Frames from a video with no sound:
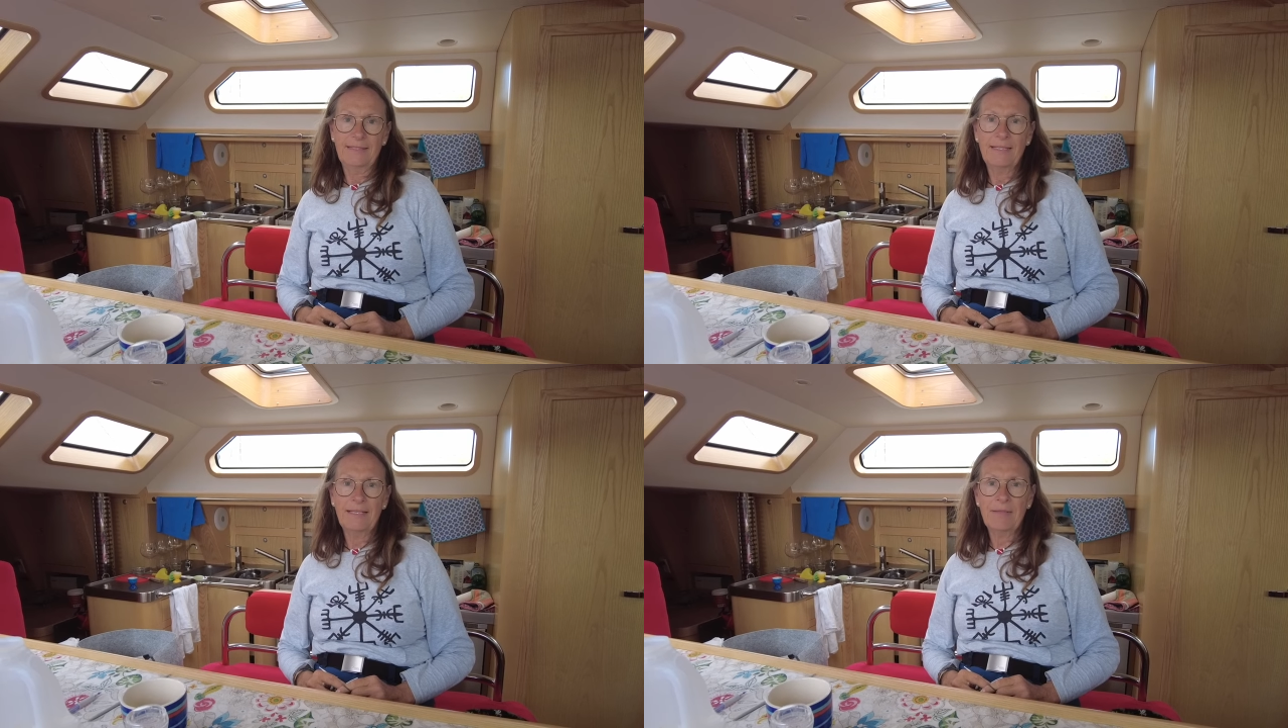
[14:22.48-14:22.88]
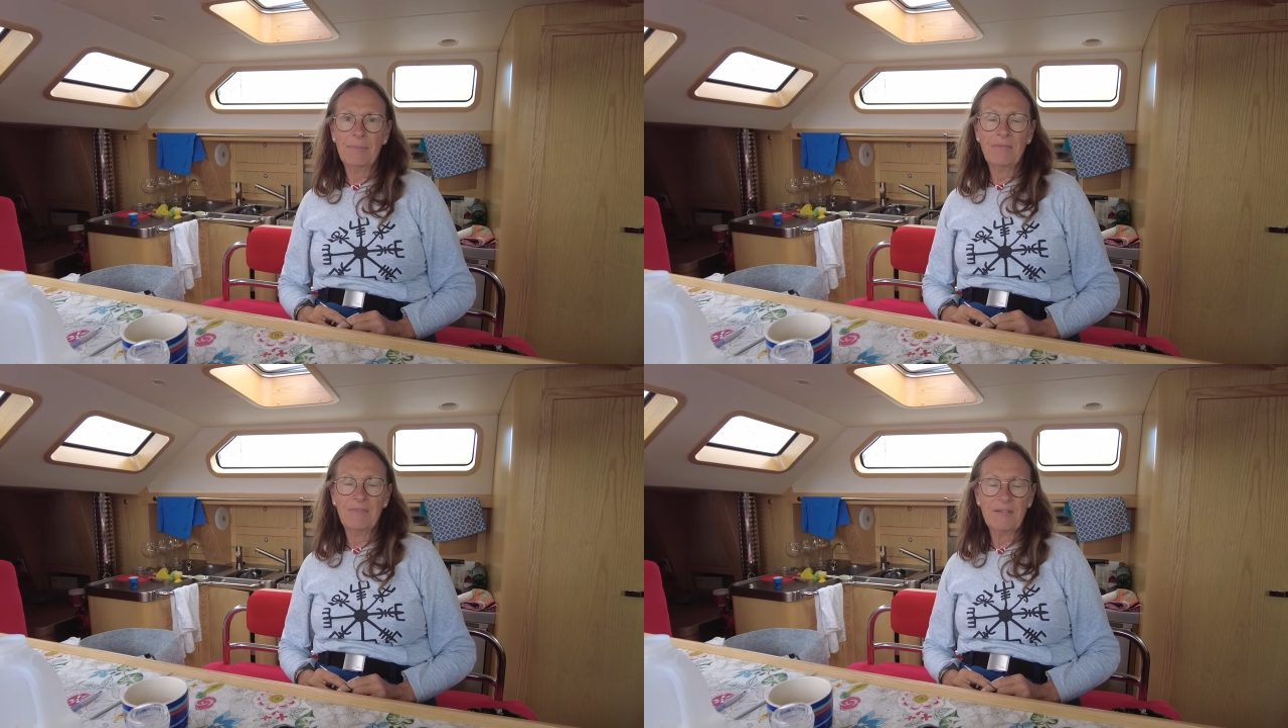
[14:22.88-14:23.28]
And yeah. They've
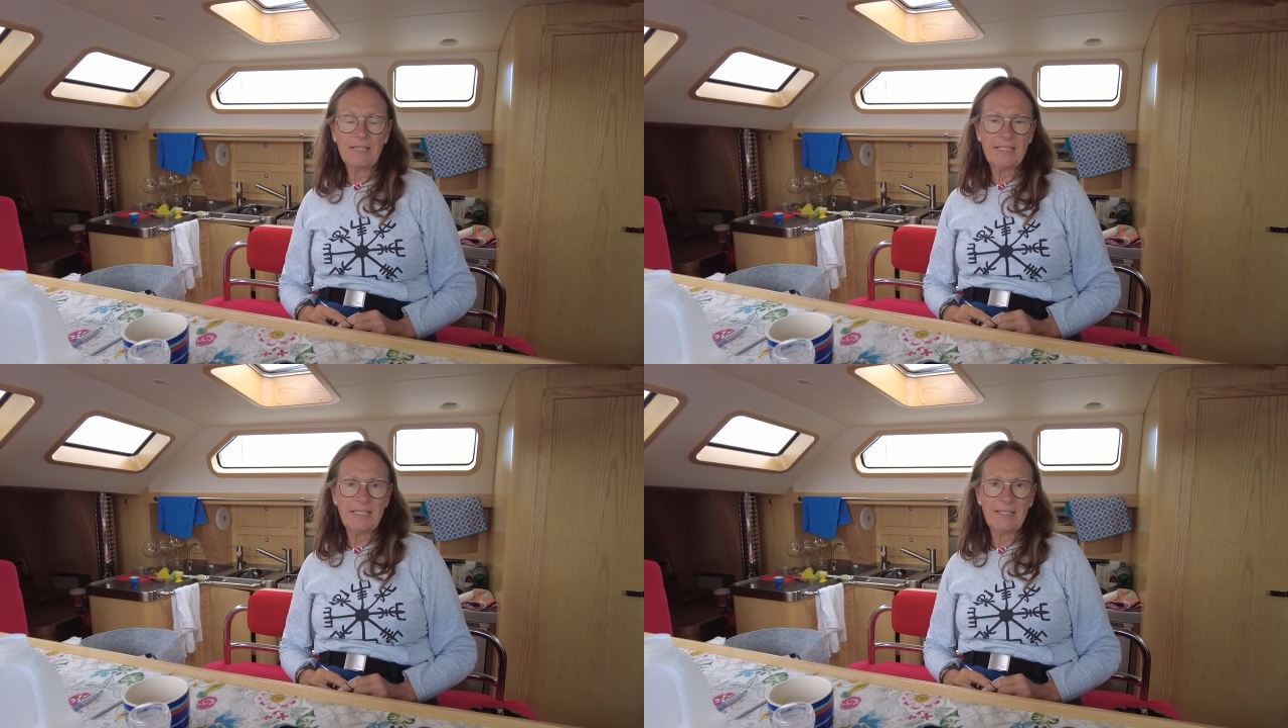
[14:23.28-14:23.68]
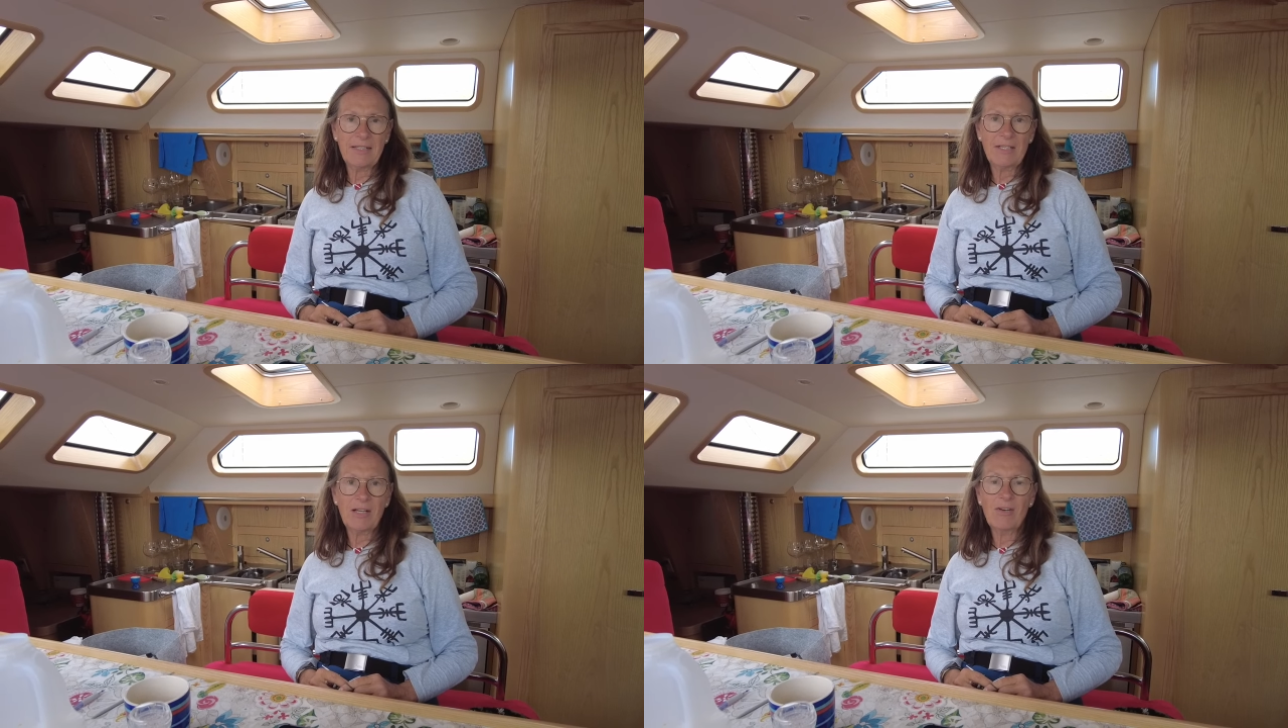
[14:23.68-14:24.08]
been fighting
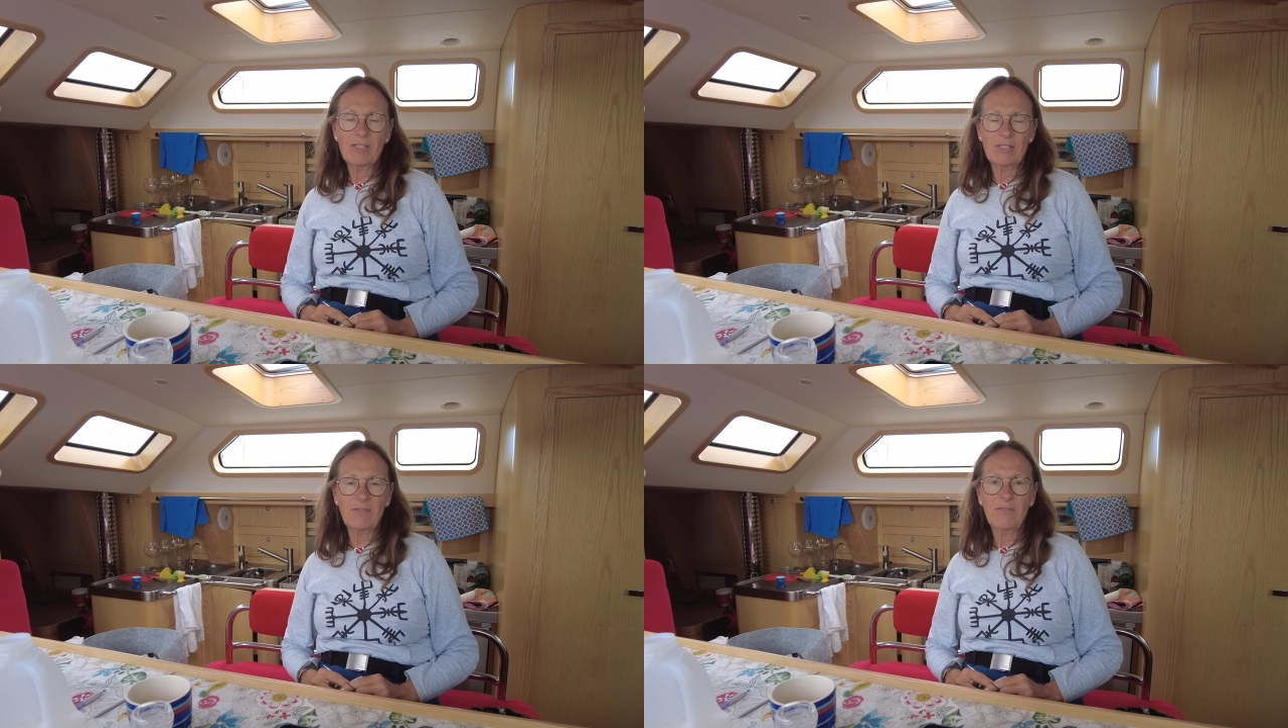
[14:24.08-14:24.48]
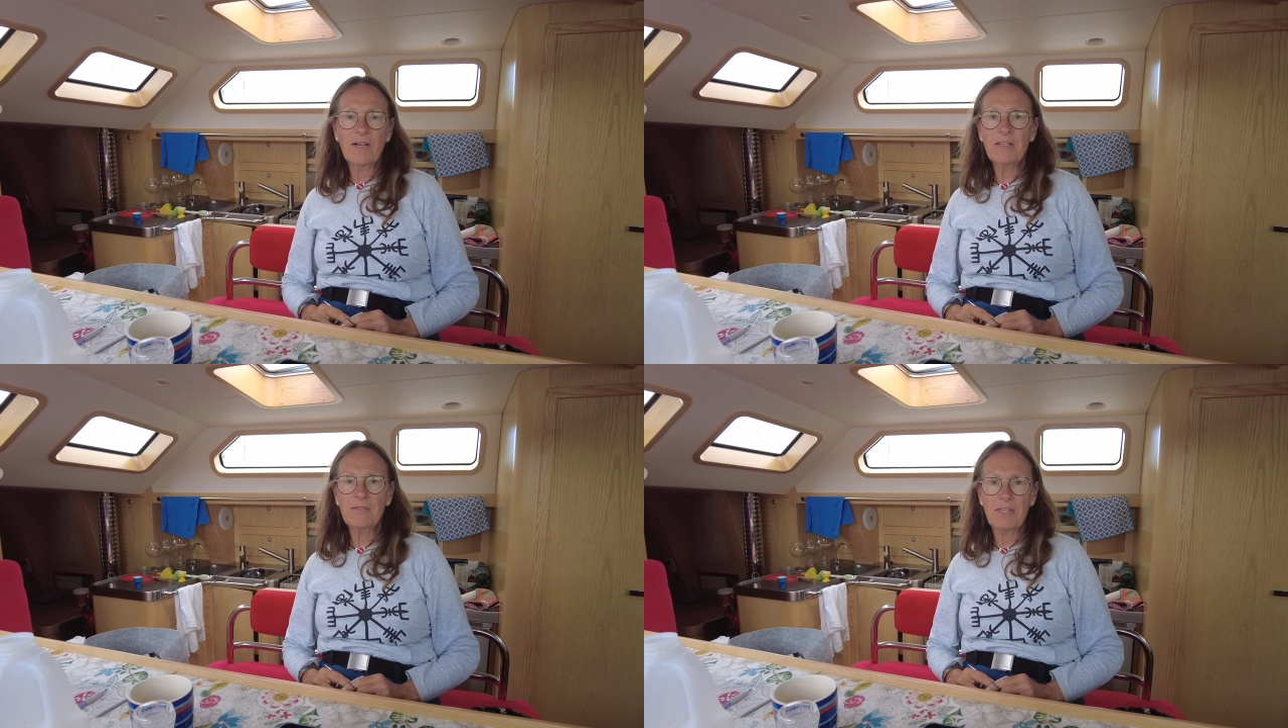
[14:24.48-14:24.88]
the last
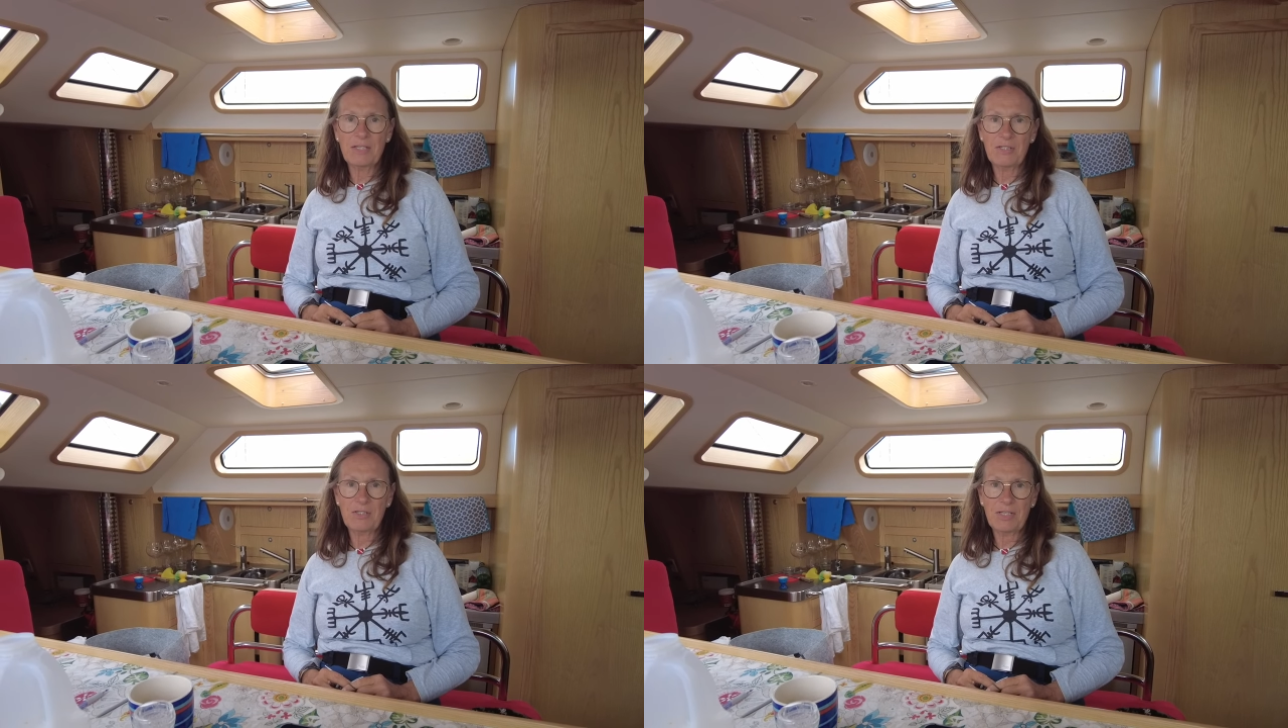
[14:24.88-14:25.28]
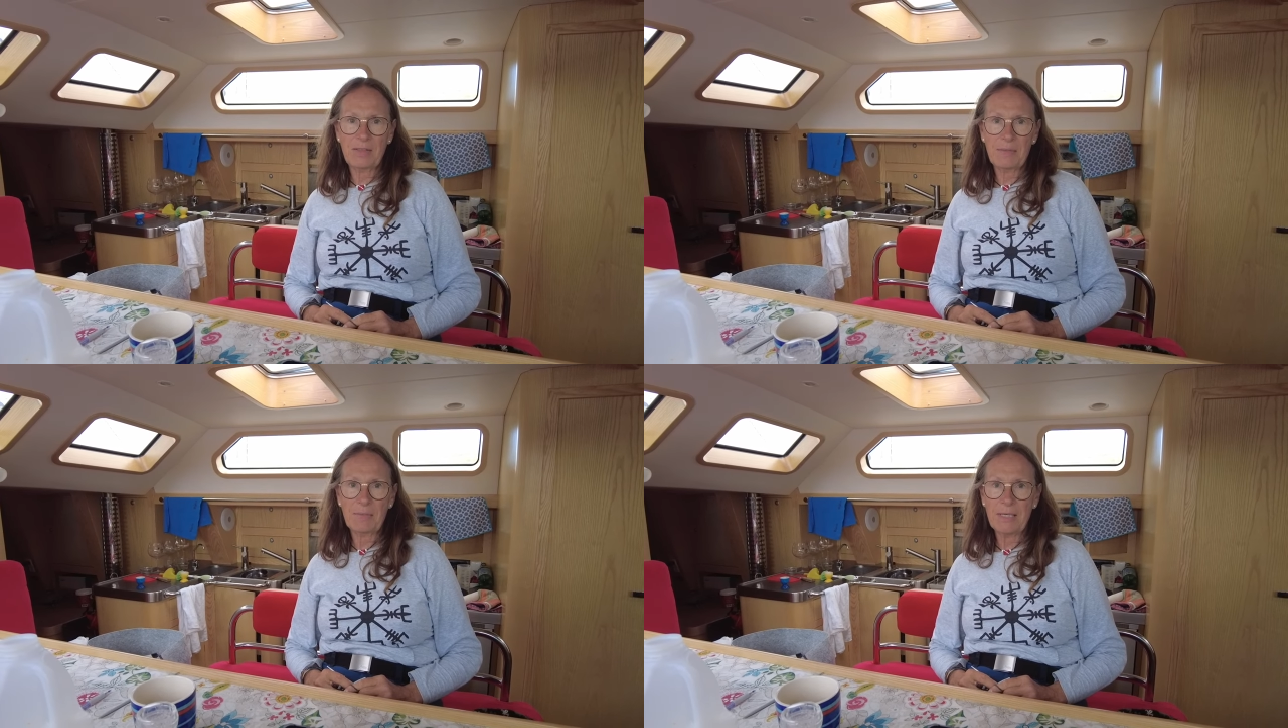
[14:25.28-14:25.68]
5 years to
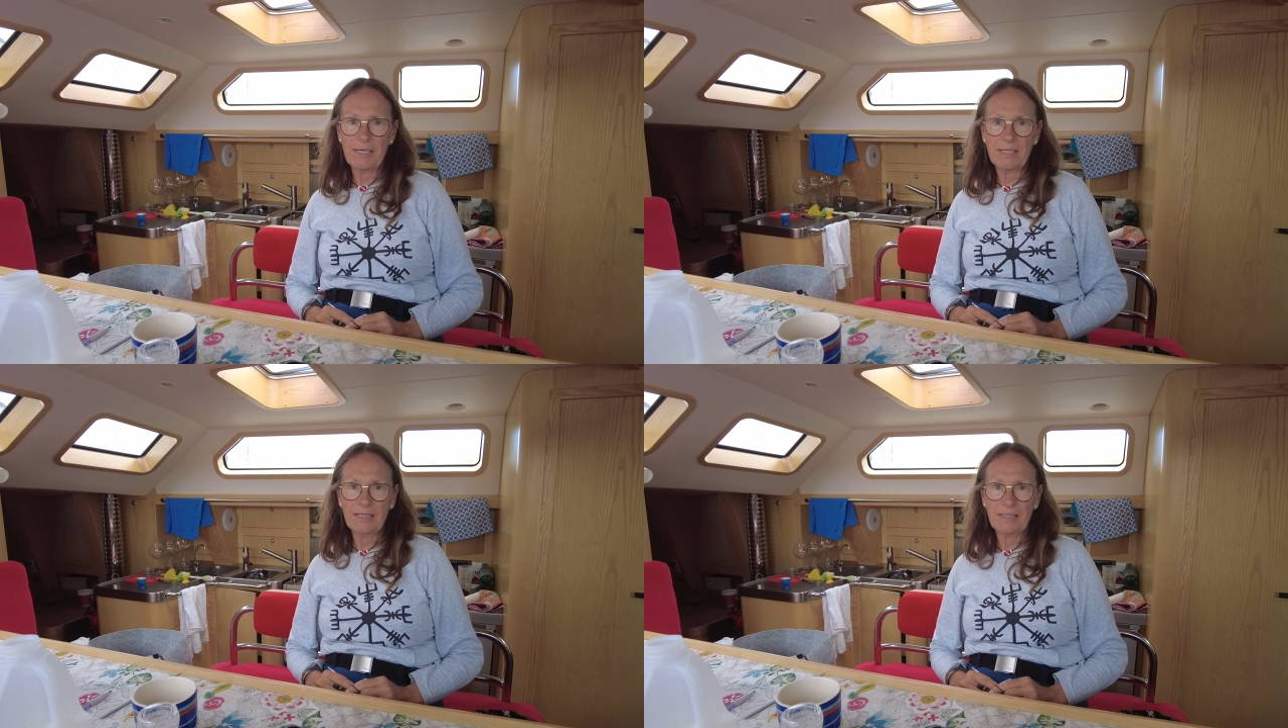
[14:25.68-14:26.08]
get them back.